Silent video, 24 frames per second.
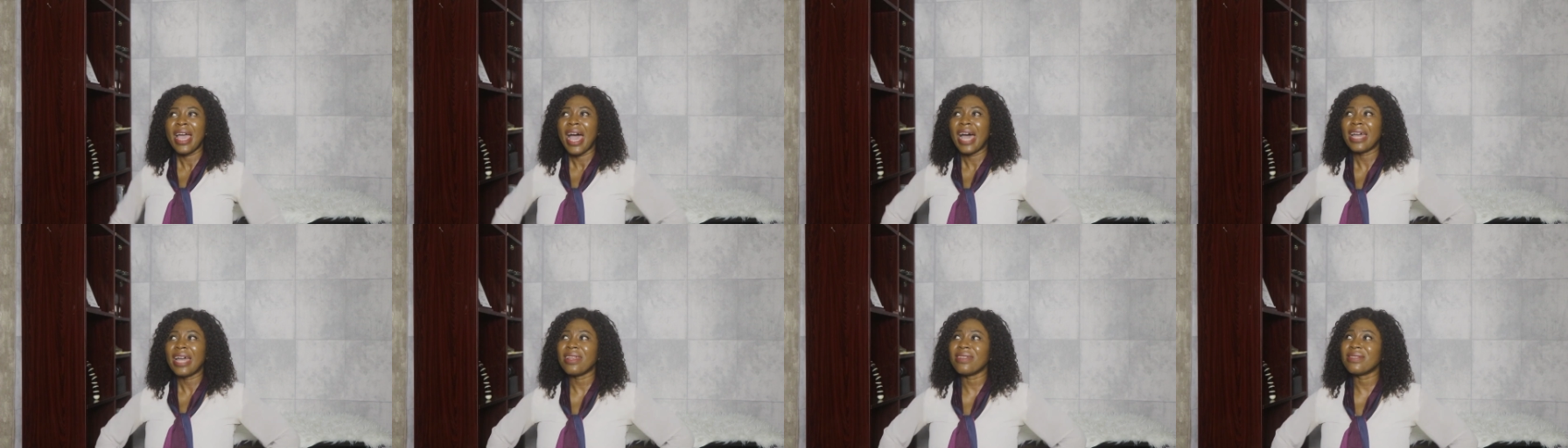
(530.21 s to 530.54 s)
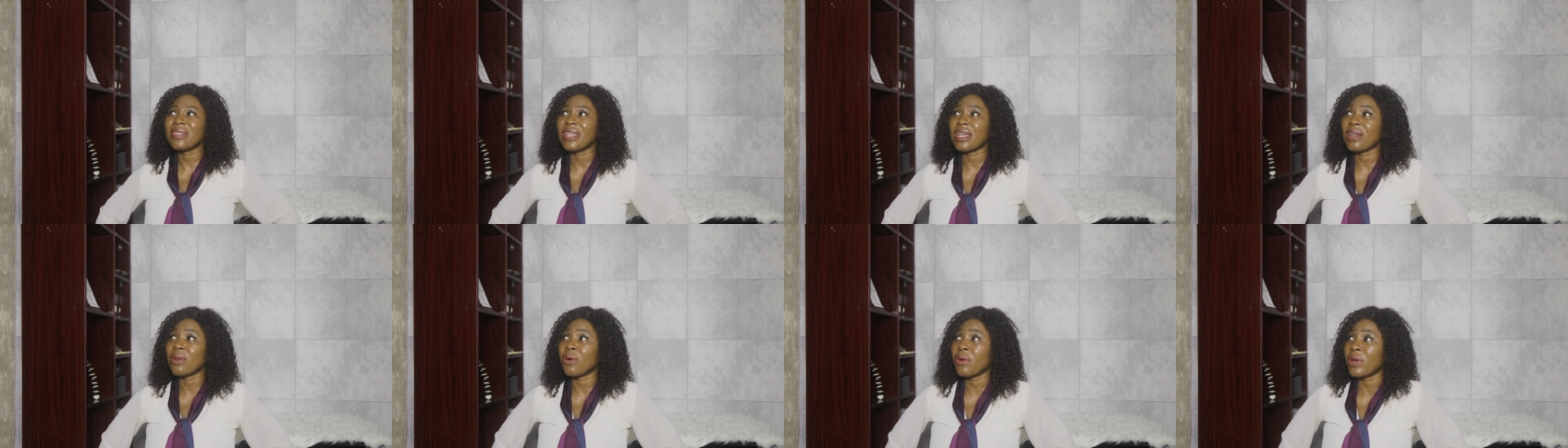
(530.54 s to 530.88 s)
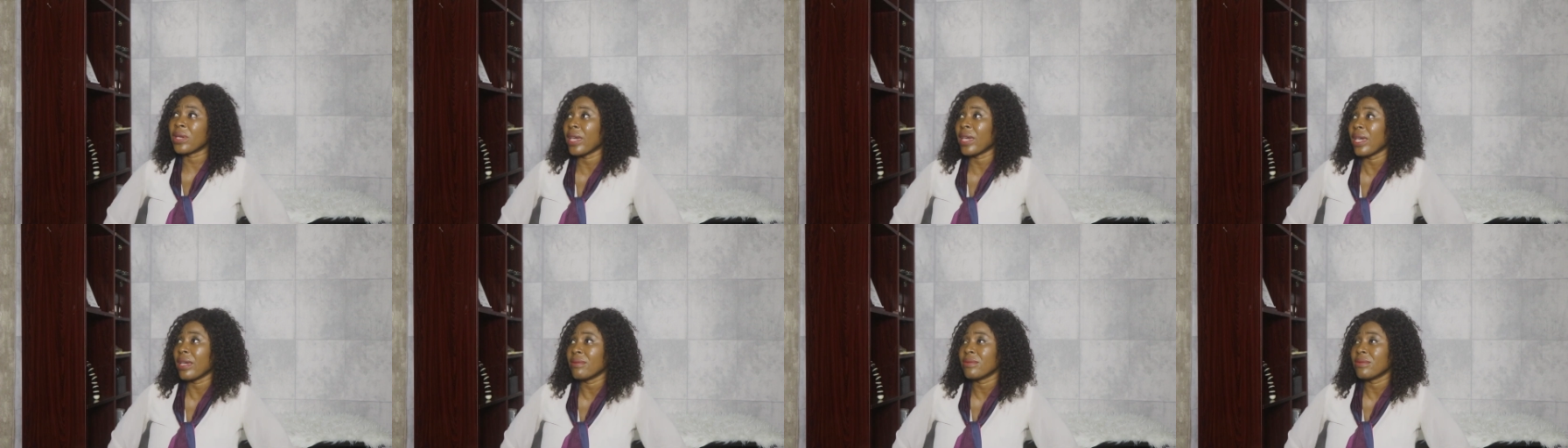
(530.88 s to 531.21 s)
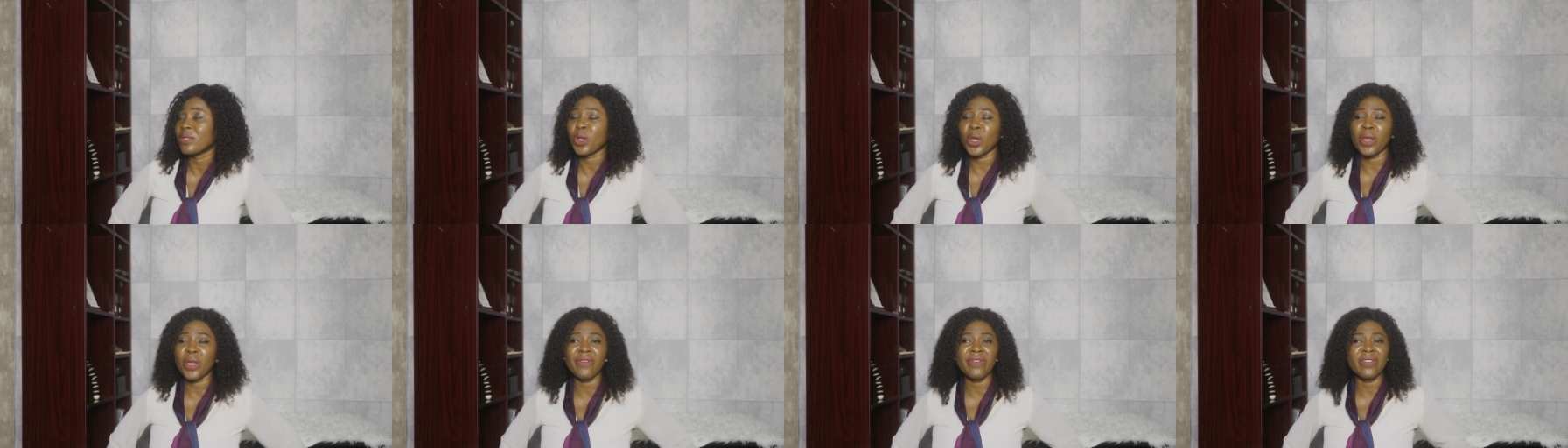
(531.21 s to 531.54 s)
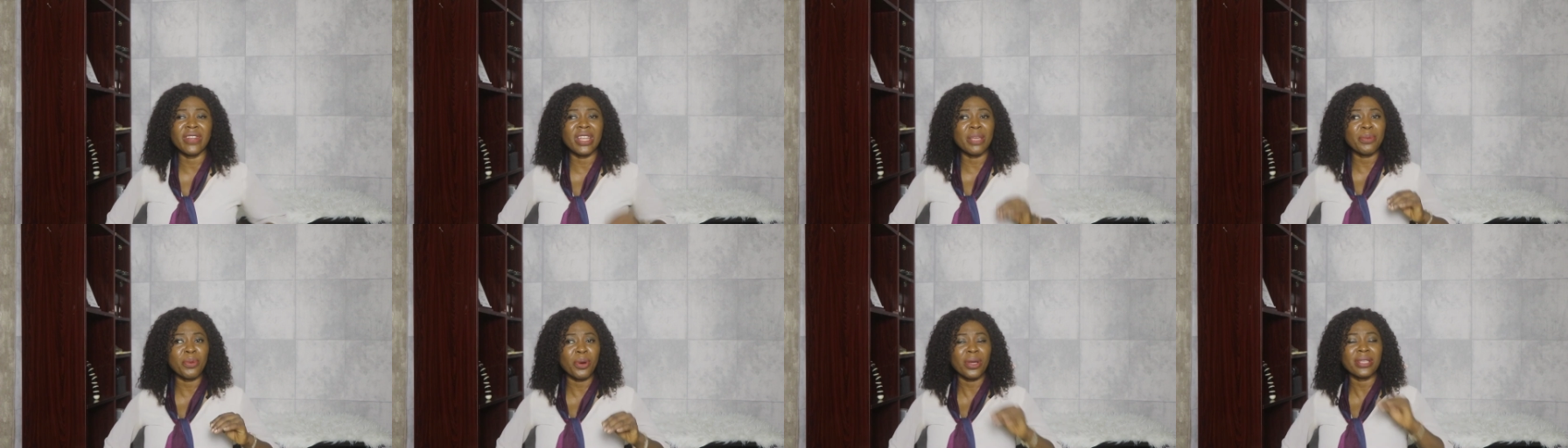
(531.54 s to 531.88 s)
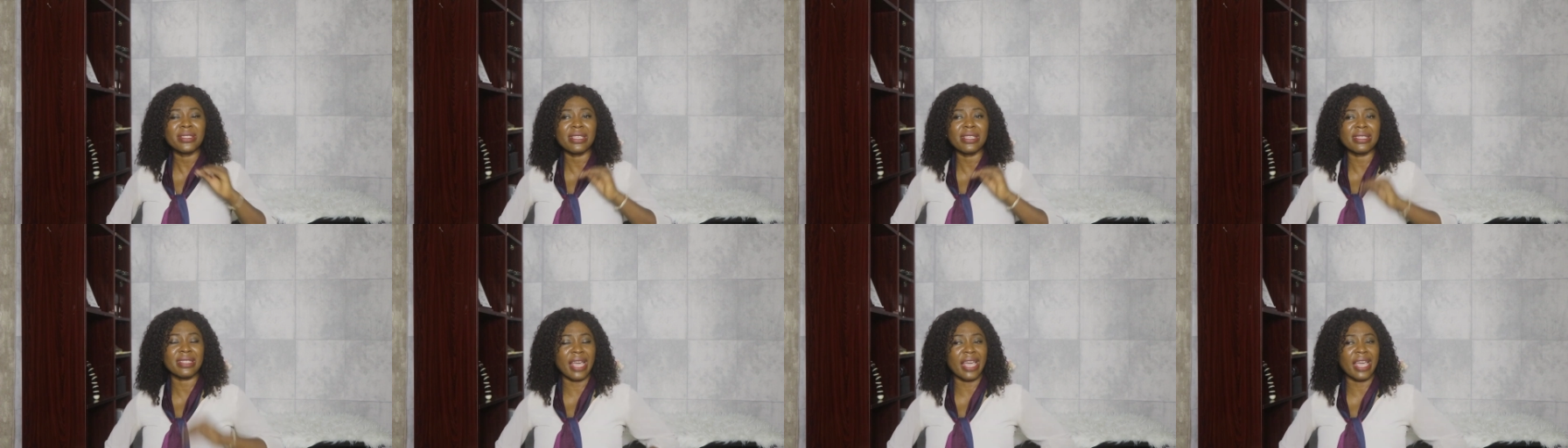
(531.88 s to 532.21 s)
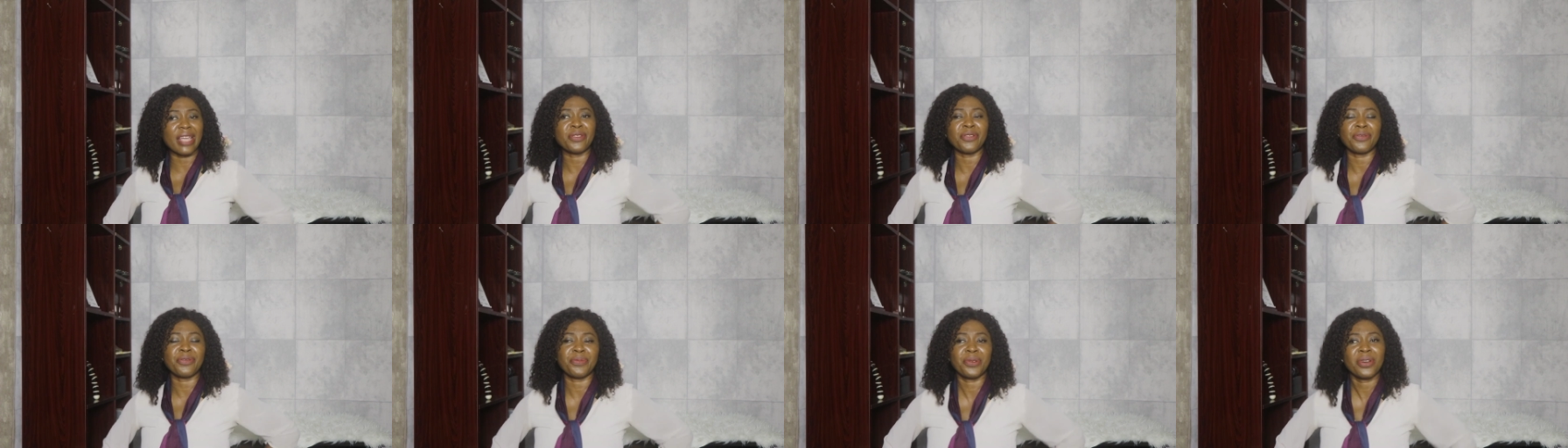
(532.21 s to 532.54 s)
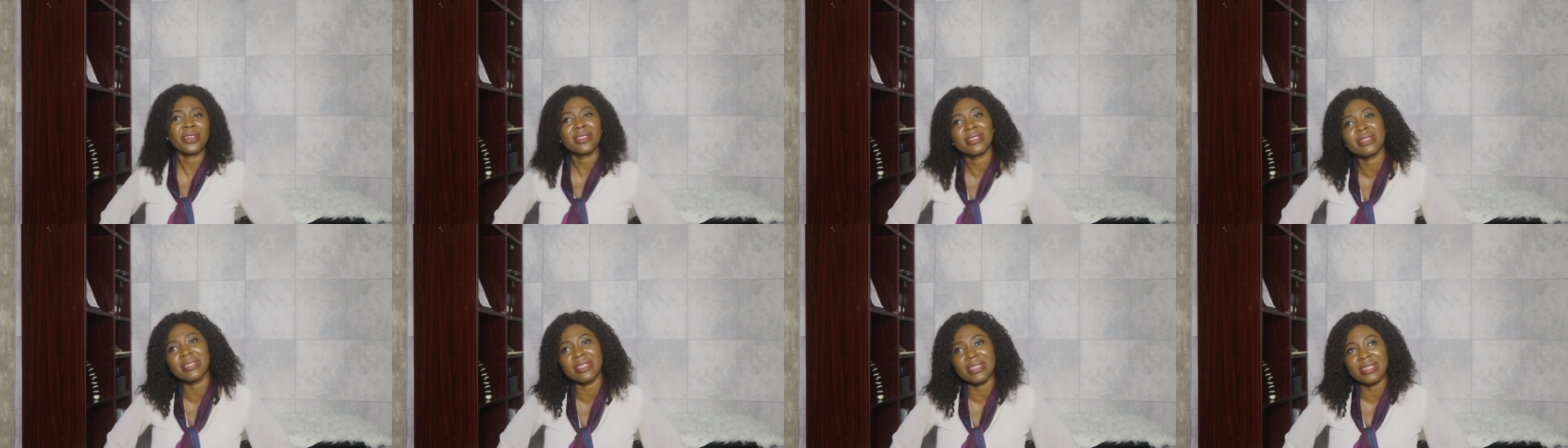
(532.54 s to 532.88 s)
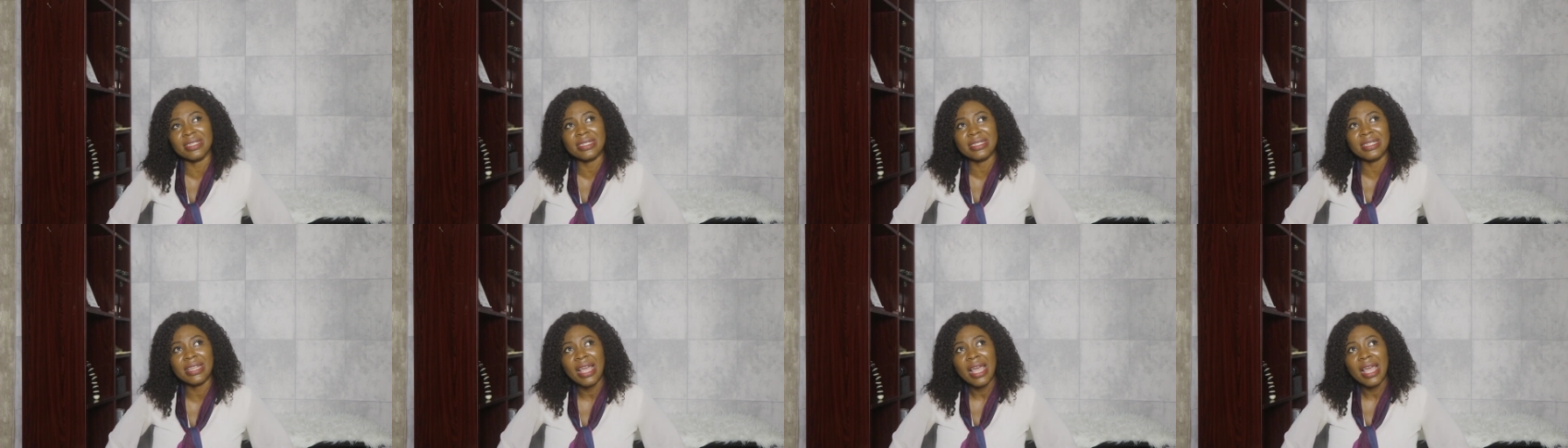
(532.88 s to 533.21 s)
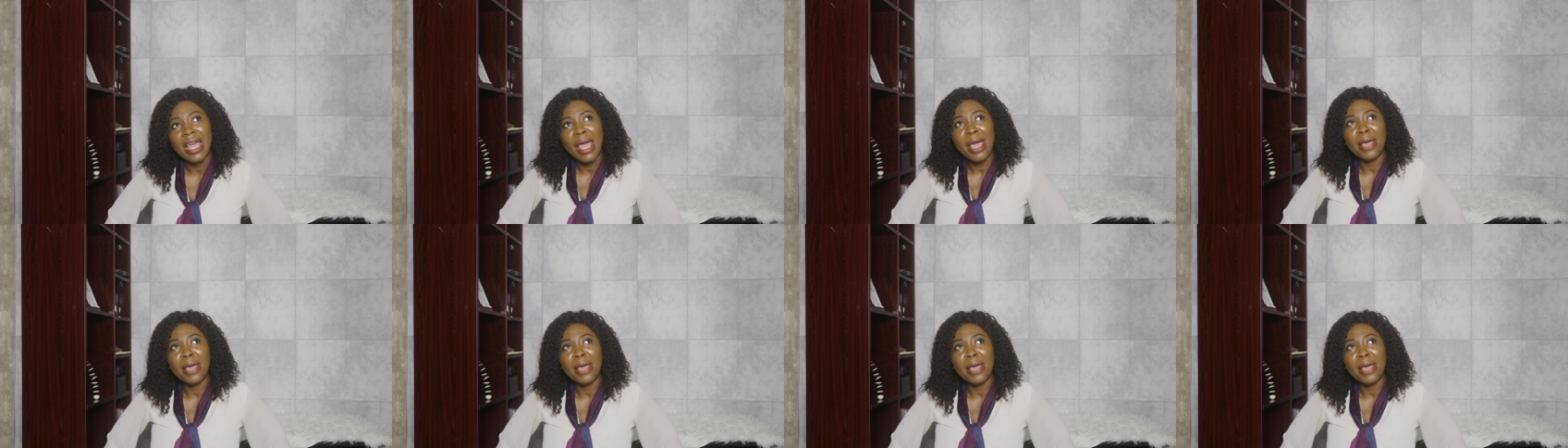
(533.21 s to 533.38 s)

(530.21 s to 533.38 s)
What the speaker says: And I was like, okay, so if Libo is this kind of person,